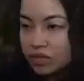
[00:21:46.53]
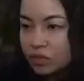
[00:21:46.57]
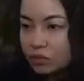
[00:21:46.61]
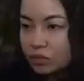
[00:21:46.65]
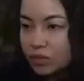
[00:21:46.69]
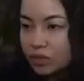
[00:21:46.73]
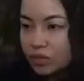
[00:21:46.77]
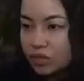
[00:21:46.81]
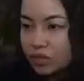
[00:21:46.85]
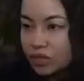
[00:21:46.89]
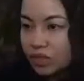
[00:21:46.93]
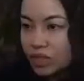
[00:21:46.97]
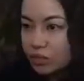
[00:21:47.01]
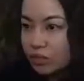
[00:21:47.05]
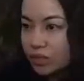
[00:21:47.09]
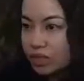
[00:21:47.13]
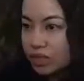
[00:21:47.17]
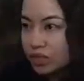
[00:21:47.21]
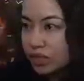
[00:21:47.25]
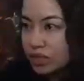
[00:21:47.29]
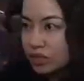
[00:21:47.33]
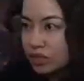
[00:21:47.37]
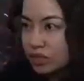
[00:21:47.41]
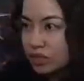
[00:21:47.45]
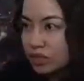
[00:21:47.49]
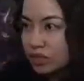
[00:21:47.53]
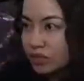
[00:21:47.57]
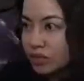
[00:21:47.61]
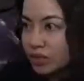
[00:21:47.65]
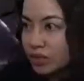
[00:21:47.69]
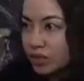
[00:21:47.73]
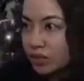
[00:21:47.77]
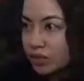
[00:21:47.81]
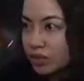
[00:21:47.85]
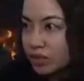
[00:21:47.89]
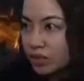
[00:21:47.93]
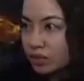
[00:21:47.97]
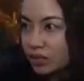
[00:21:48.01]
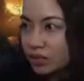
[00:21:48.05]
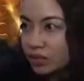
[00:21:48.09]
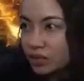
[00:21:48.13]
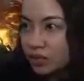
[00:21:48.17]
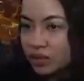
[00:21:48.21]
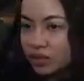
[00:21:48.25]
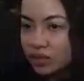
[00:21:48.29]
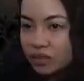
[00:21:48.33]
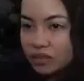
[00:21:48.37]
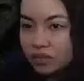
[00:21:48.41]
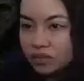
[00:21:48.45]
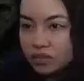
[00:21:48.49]
Somewhere that mess is the one. There we
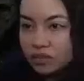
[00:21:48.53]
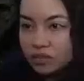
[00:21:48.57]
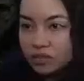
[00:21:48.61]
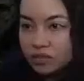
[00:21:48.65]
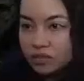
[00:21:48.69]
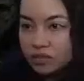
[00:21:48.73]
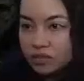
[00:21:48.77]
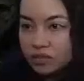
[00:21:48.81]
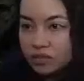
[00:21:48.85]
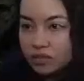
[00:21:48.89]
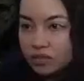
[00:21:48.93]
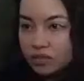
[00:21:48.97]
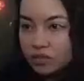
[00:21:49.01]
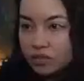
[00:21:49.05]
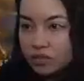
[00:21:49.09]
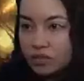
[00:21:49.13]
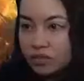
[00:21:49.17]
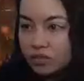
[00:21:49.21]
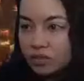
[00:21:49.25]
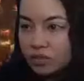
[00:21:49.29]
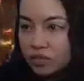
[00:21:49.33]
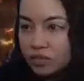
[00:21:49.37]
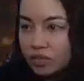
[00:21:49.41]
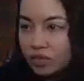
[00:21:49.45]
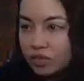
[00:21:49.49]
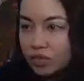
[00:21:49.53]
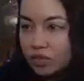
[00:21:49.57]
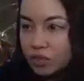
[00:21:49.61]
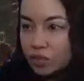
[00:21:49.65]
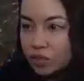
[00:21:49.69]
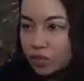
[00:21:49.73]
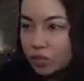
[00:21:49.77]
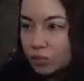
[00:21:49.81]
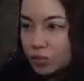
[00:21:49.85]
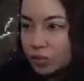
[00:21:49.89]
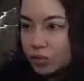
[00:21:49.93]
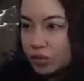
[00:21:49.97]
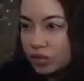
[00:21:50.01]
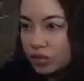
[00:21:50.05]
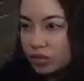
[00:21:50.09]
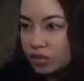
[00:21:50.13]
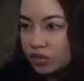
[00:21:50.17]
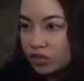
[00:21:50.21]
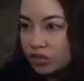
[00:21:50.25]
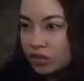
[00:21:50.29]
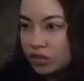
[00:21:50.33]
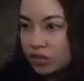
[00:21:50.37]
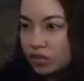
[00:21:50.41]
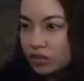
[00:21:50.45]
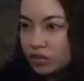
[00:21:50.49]
are. That's
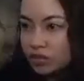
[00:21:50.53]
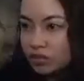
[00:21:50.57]
triple.